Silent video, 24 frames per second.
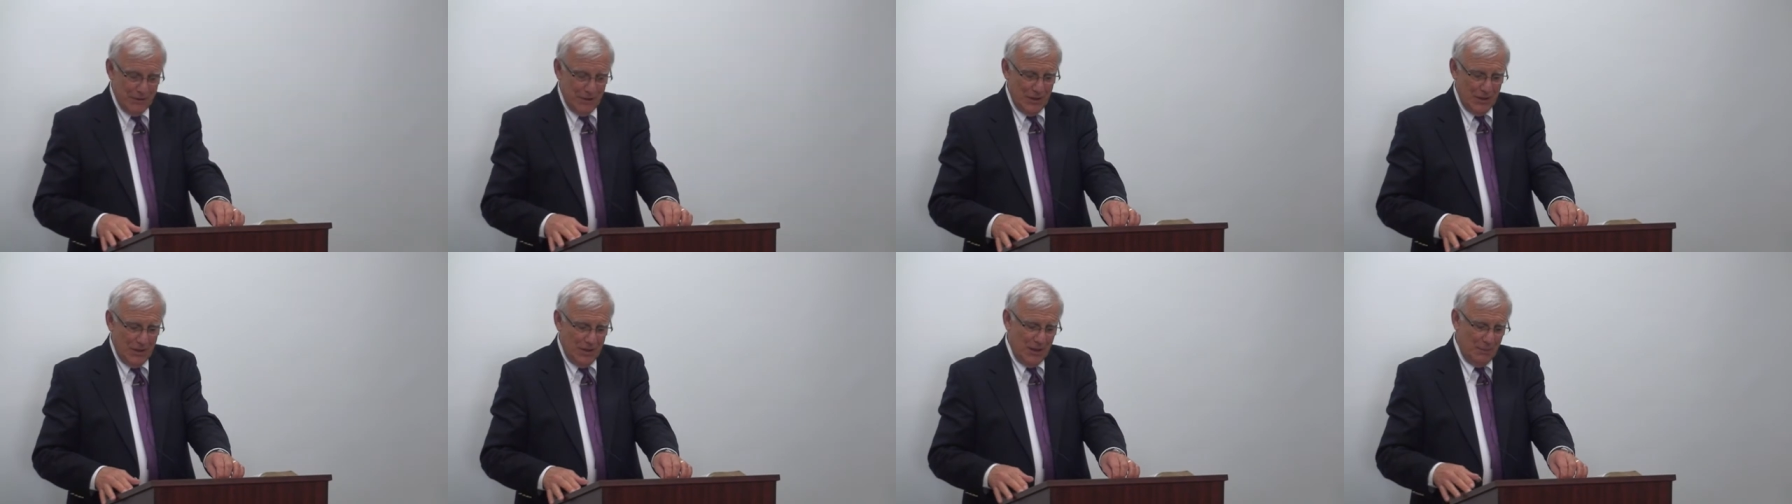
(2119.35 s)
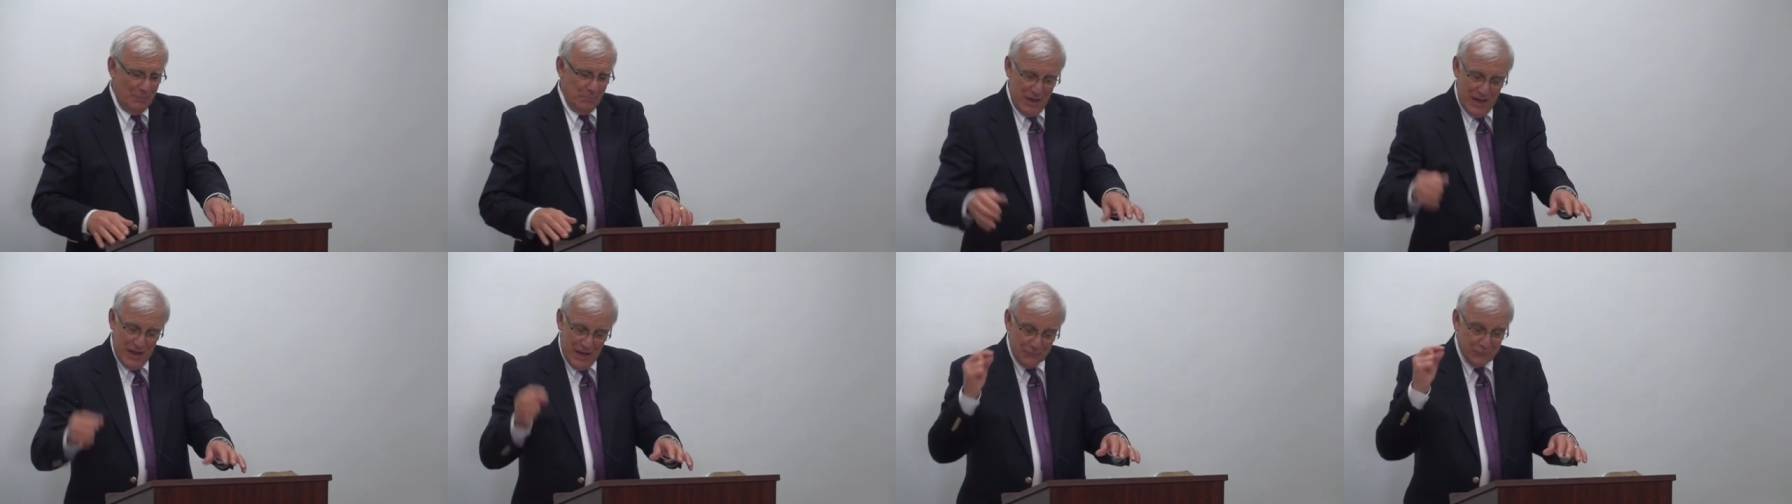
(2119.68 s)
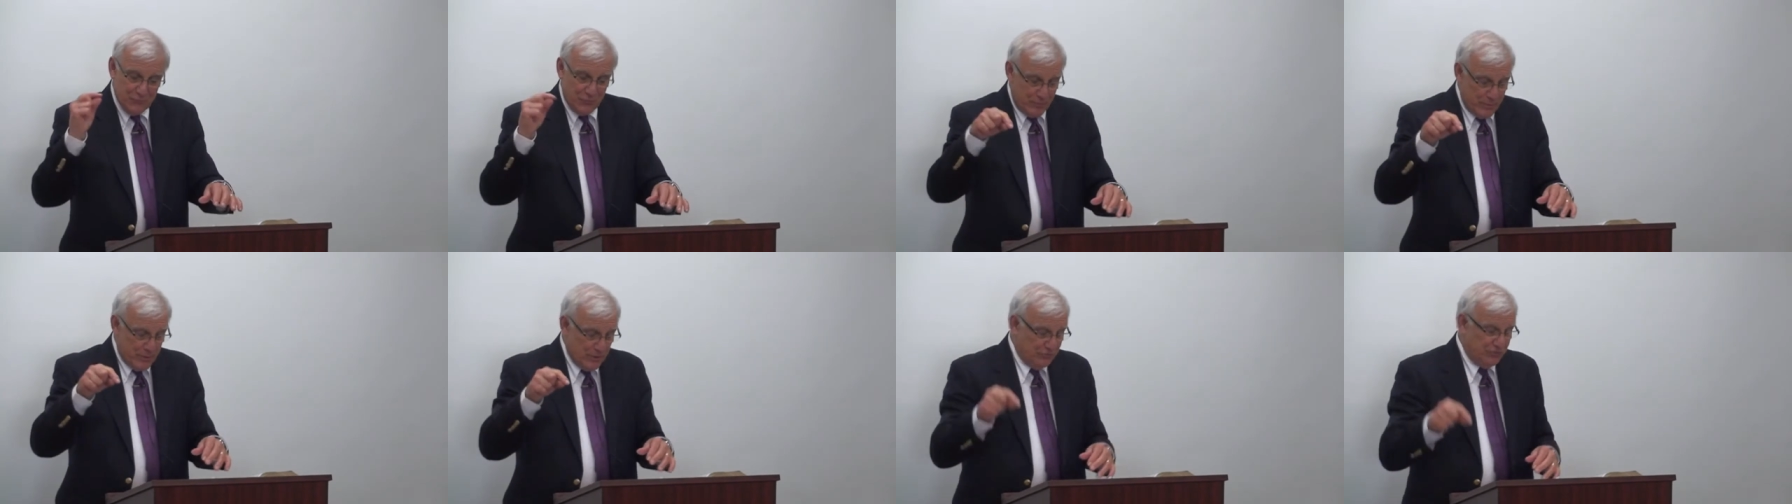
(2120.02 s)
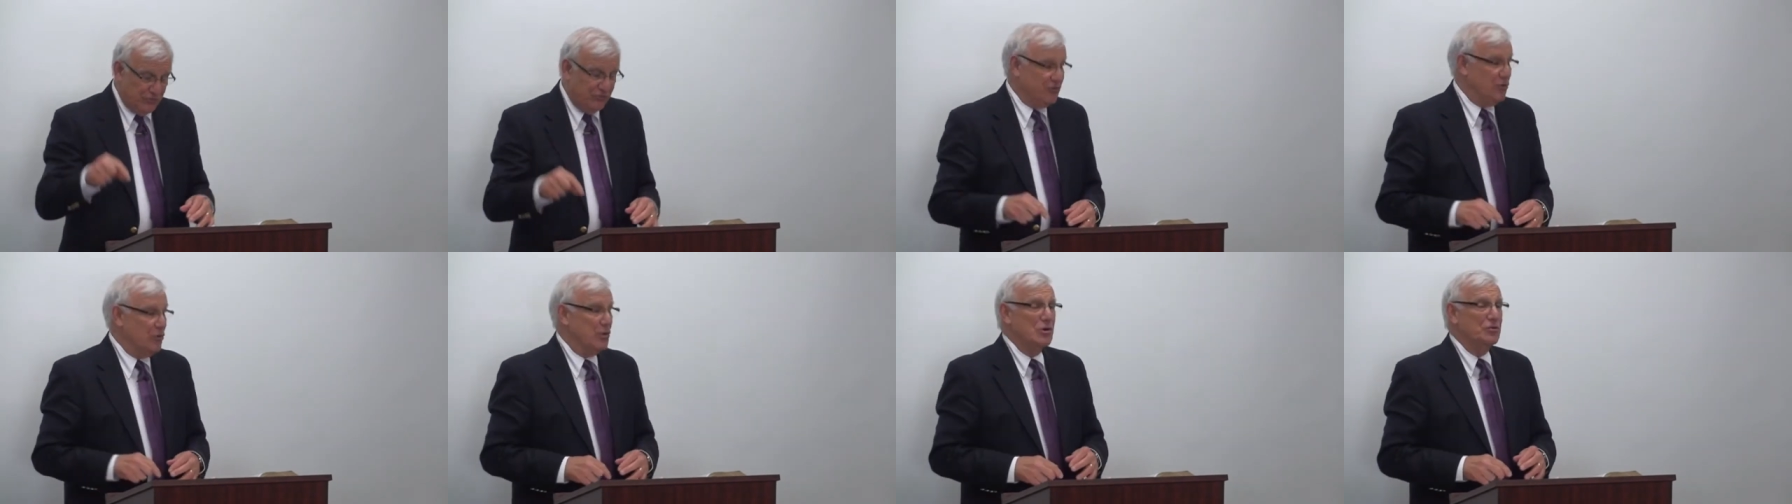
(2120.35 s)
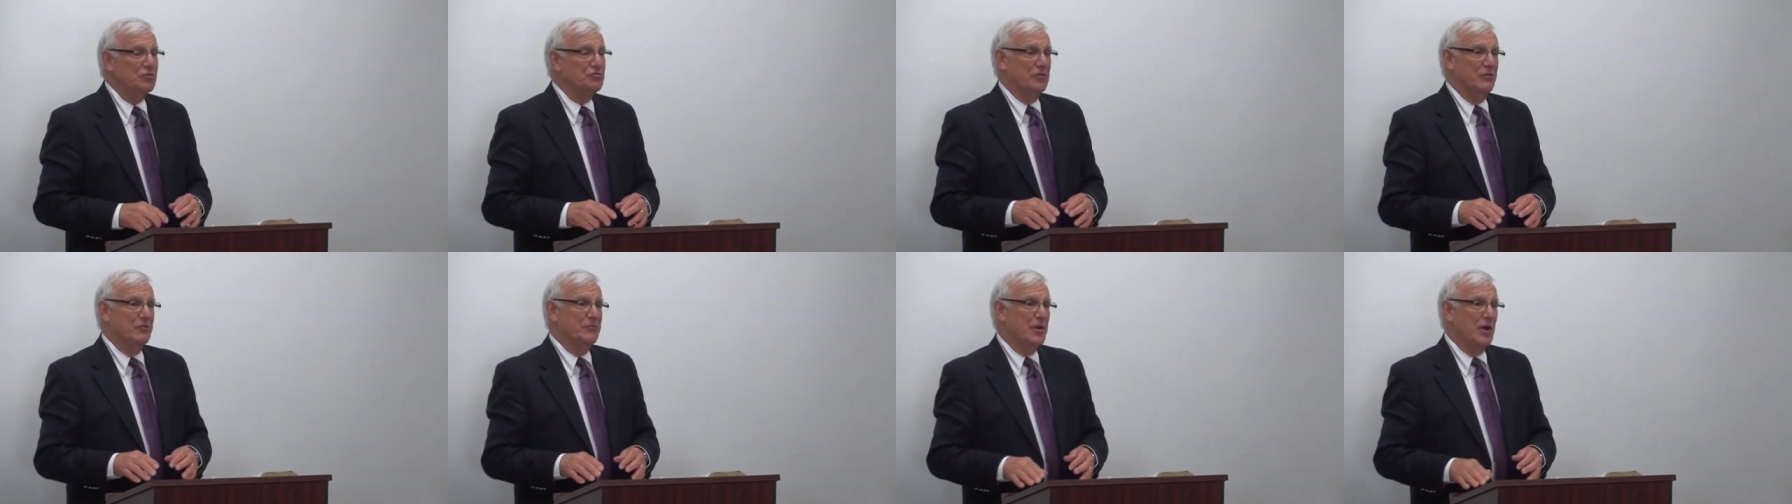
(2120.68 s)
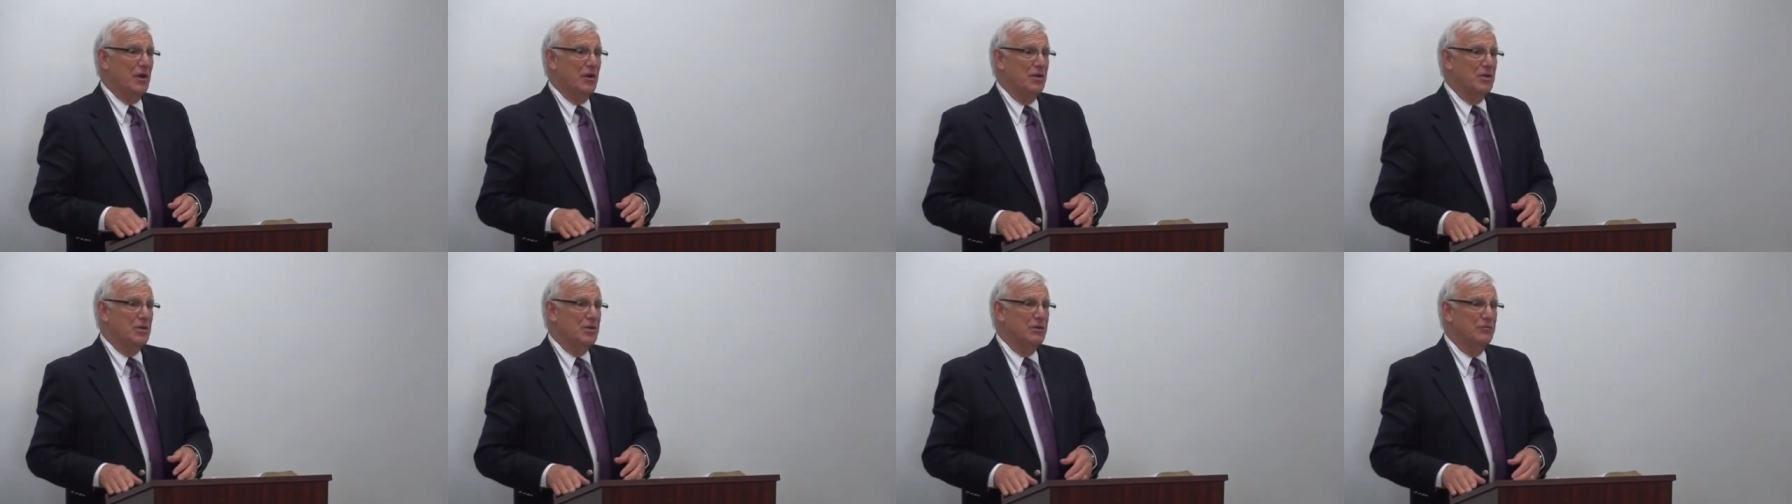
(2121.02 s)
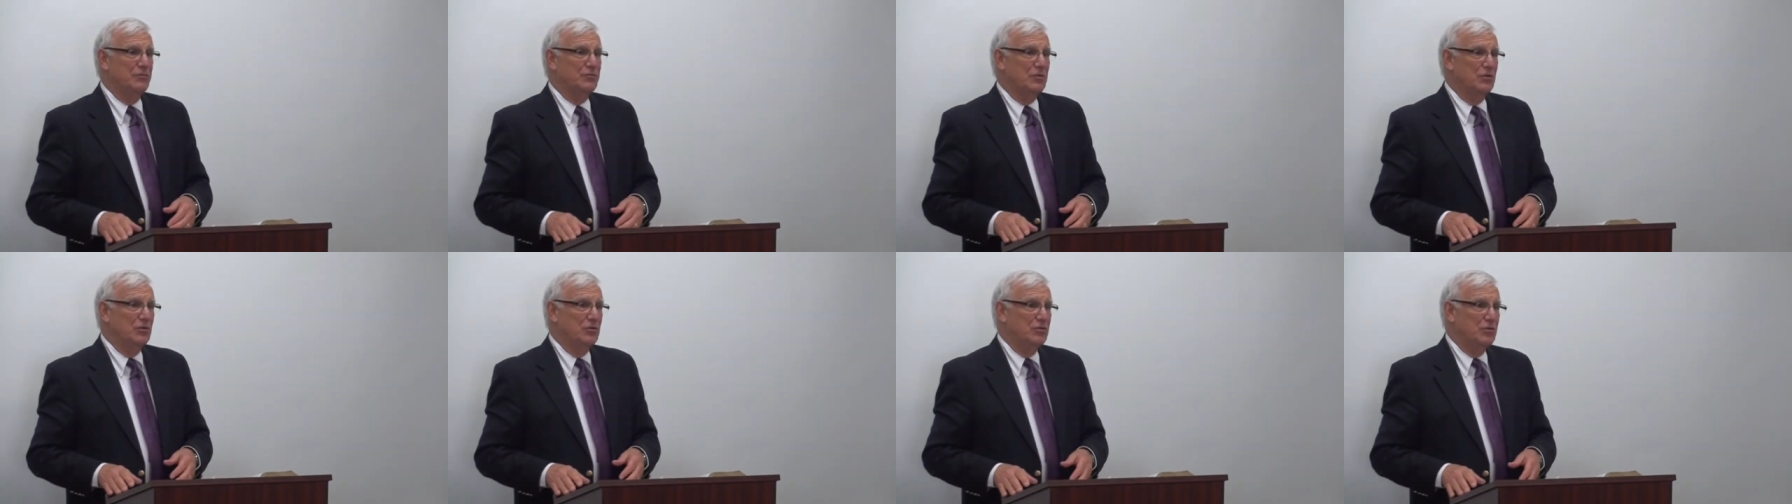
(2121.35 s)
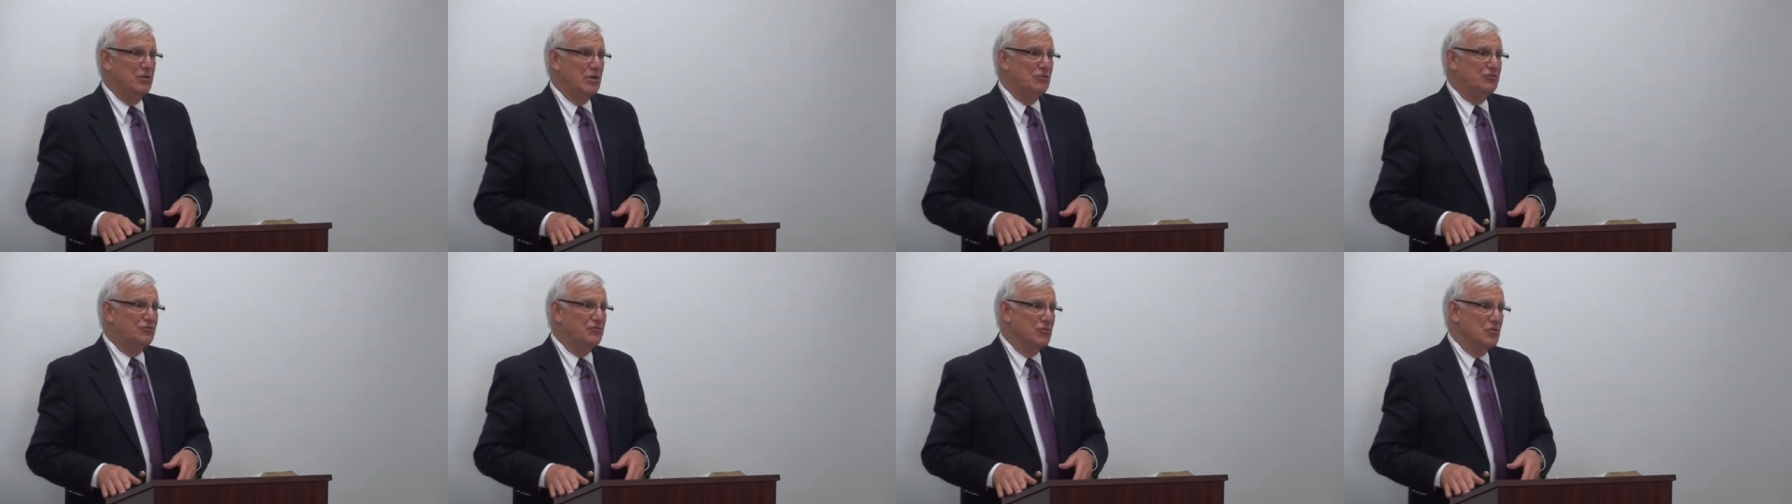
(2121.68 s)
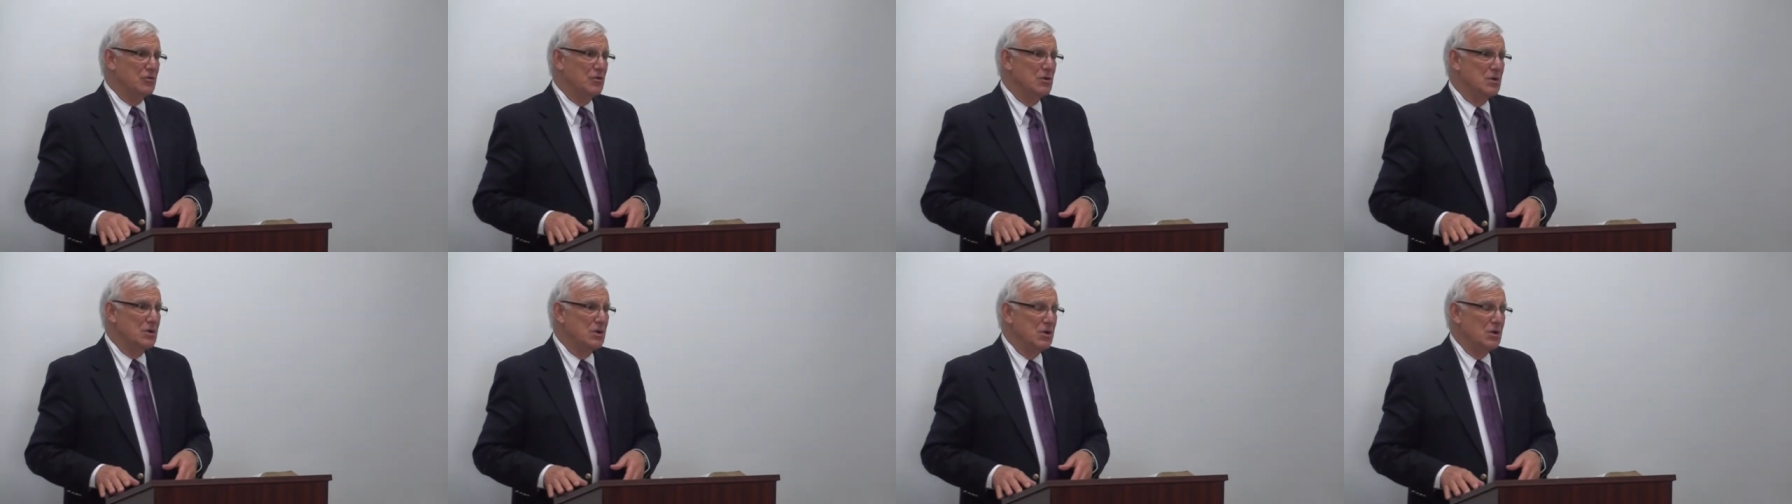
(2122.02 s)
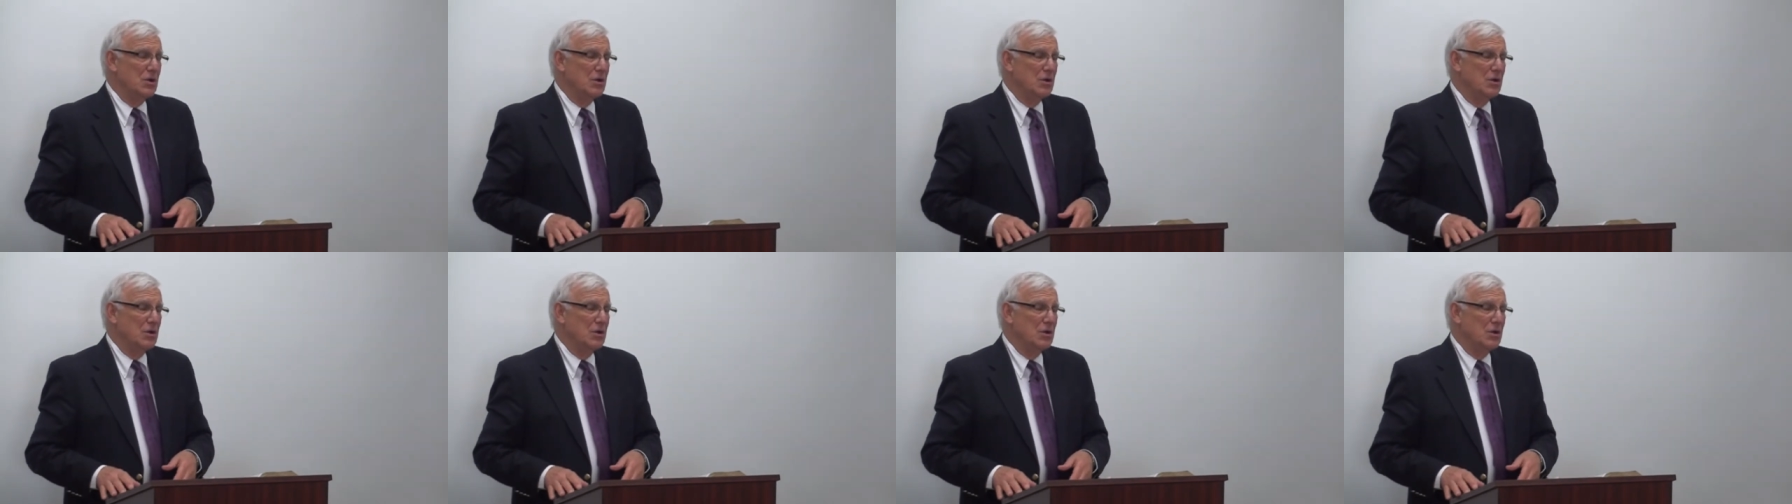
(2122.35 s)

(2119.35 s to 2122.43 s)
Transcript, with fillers: a man from his church, a very gifted teacher,